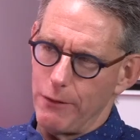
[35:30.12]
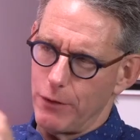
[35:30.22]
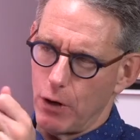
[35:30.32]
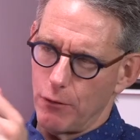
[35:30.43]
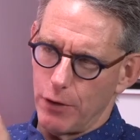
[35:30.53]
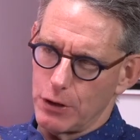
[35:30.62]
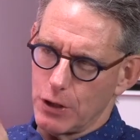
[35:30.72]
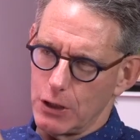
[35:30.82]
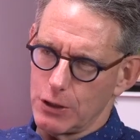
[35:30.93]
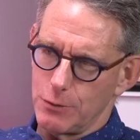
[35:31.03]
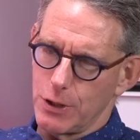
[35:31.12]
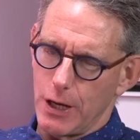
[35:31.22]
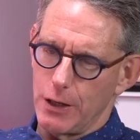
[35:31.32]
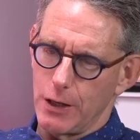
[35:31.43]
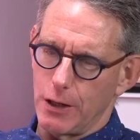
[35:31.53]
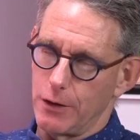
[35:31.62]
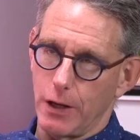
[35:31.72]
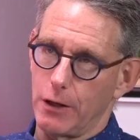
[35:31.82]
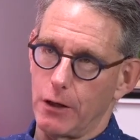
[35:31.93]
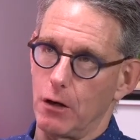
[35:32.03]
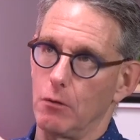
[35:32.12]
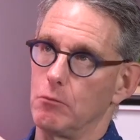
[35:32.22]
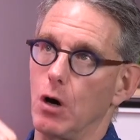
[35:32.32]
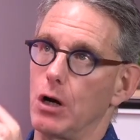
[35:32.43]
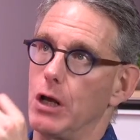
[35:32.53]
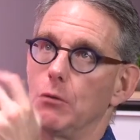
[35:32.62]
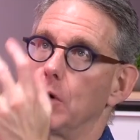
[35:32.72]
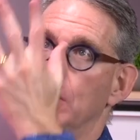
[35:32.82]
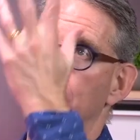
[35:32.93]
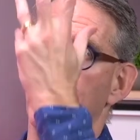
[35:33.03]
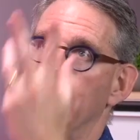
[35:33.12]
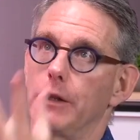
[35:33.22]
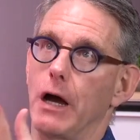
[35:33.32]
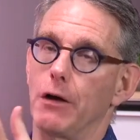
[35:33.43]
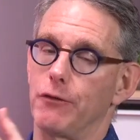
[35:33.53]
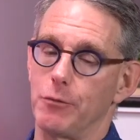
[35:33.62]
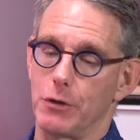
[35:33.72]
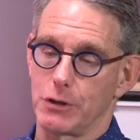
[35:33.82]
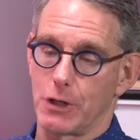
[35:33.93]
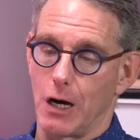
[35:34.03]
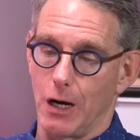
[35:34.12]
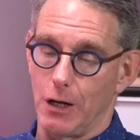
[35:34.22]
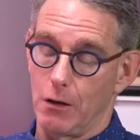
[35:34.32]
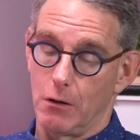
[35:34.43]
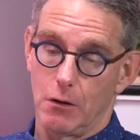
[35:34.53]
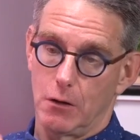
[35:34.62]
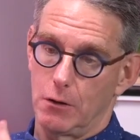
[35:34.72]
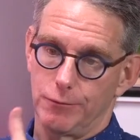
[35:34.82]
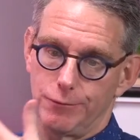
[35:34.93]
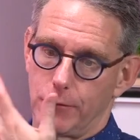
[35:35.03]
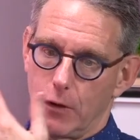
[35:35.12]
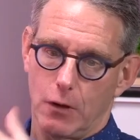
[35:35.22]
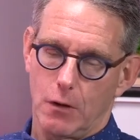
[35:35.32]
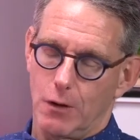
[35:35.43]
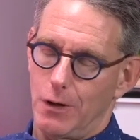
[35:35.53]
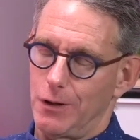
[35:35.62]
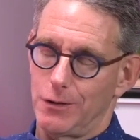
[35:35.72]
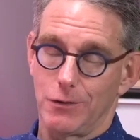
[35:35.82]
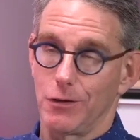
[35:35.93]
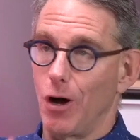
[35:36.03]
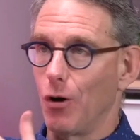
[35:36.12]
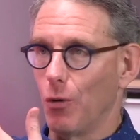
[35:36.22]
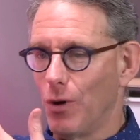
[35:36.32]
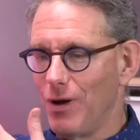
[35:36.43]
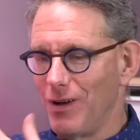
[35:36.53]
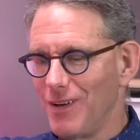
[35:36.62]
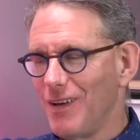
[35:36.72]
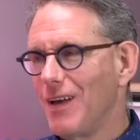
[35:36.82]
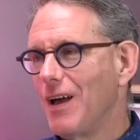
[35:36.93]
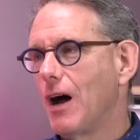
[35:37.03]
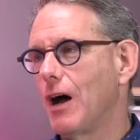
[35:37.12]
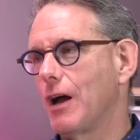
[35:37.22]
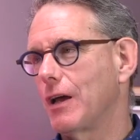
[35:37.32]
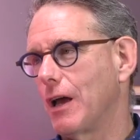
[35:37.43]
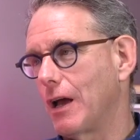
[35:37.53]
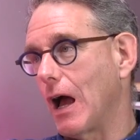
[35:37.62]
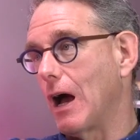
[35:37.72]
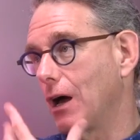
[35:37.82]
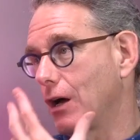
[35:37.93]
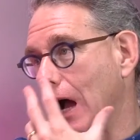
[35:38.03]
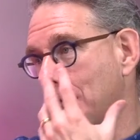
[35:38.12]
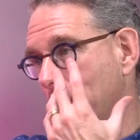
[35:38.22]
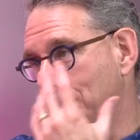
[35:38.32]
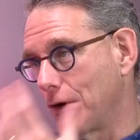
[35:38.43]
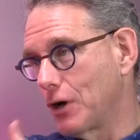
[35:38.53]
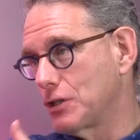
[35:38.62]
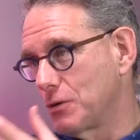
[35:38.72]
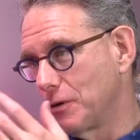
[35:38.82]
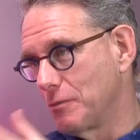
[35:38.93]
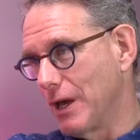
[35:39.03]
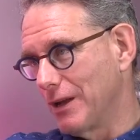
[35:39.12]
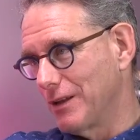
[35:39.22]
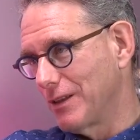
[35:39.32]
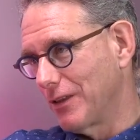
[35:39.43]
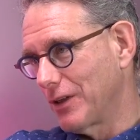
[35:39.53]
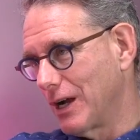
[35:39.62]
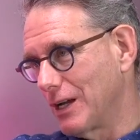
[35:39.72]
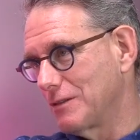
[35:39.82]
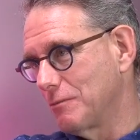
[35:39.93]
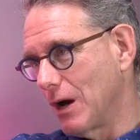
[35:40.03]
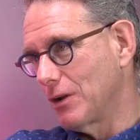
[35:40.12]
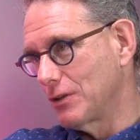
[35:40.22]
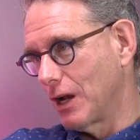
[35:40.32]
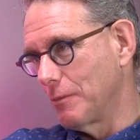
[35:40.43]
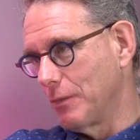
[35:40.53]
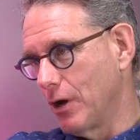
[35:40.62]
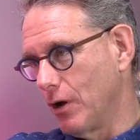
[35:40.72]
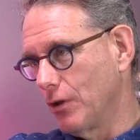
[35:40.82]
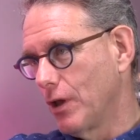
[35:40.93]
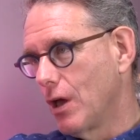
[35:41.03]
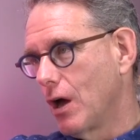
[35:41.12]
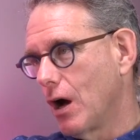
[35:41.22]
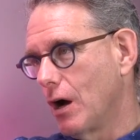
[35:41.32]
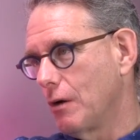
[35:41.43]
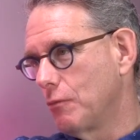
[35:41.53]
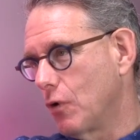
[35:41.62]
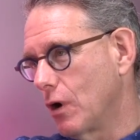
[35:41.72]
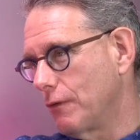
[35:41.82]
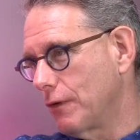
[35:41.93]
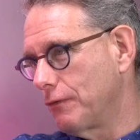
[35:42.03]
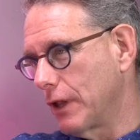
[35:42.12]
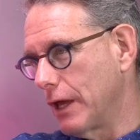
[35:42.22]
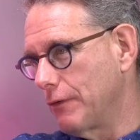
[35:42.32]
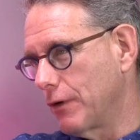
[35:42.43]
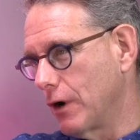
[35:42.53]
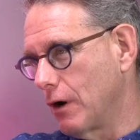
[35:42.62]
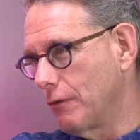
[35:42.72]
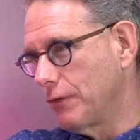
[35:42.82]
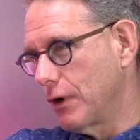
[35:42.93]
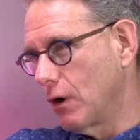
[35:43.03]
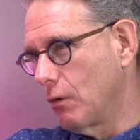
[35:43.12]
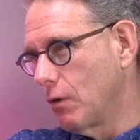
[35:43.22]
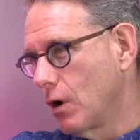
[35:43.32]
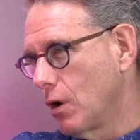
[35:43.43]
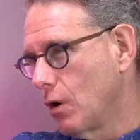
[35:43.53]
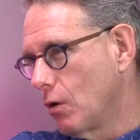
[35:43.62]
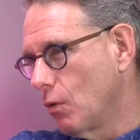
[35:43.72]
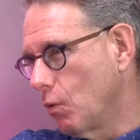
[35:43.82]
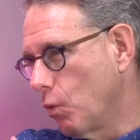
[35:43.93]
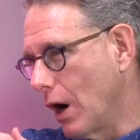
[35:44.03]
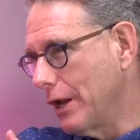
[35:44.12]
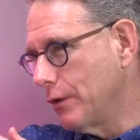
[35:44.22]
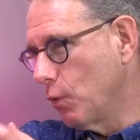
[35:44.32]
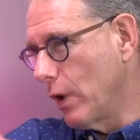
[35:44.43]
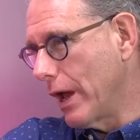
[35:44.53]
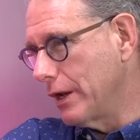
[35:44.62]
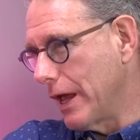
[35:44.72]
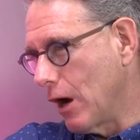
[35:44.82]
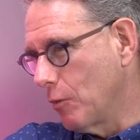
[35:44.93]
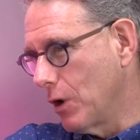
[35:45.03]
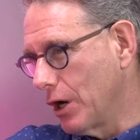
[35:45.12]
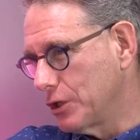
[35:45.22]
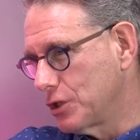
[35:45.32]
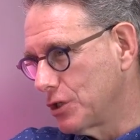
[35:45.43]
it over each customer's head and money will come raining down from the sky. No. Look, I'm the first to admit that the kinds of models that I build are more of a flavor of, what, when, how much.